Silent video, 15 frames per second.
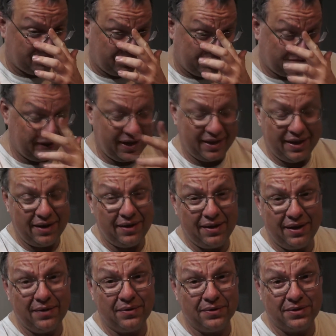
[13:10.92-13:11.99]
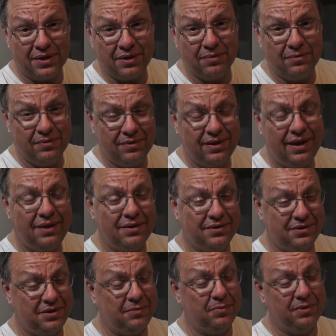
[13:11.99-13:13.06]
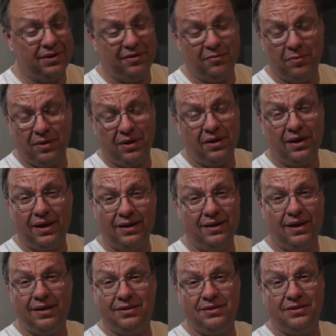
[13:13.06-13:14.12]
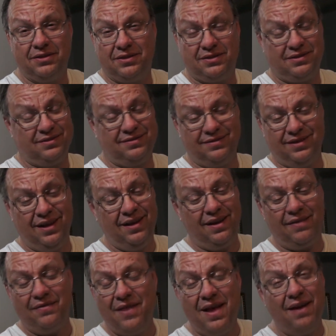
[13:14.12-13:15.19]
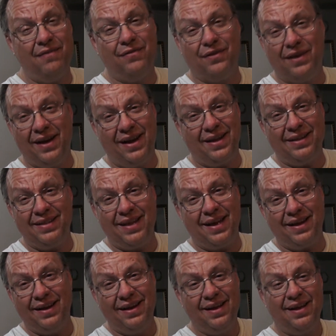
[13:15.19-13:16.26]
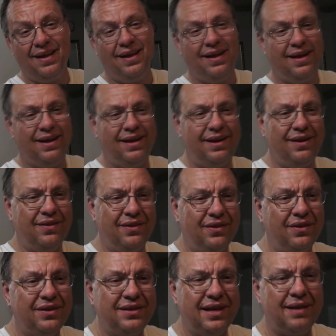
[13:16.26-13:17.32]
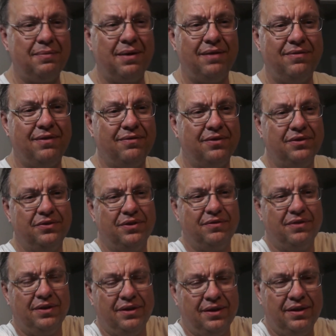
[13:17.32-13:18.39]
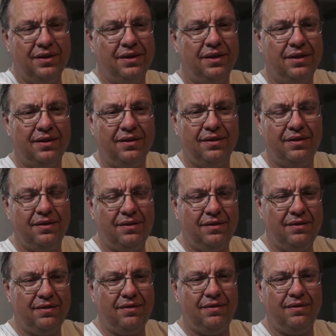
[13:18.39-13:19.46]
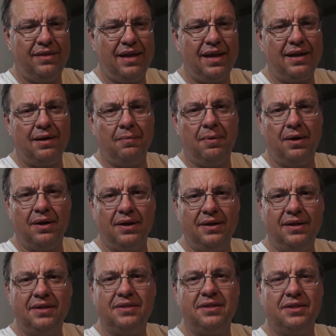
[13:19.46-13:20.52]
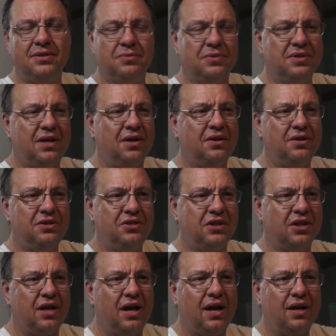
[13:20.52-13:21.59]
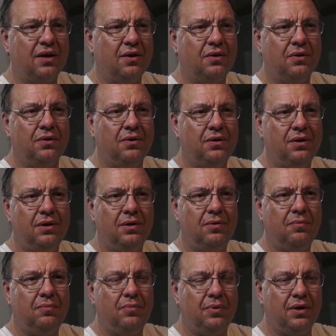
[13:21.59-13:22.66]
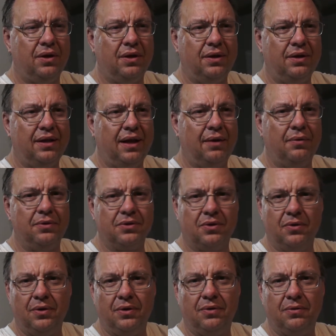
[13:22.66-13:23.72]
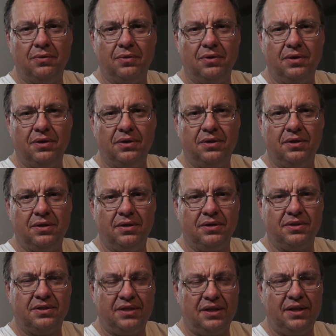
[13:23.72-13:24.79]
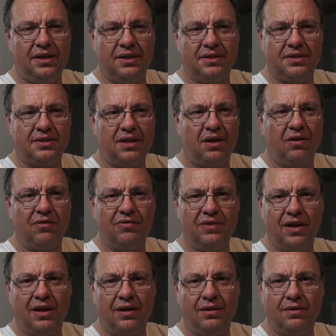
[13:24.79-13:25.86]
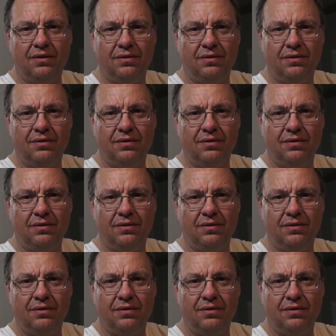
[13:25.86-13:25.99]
So yeah, that was unbelievable. I've never had that. You know, the only time I've ever driven that amount of distance was down in Chicago, but that was going through the city itself, not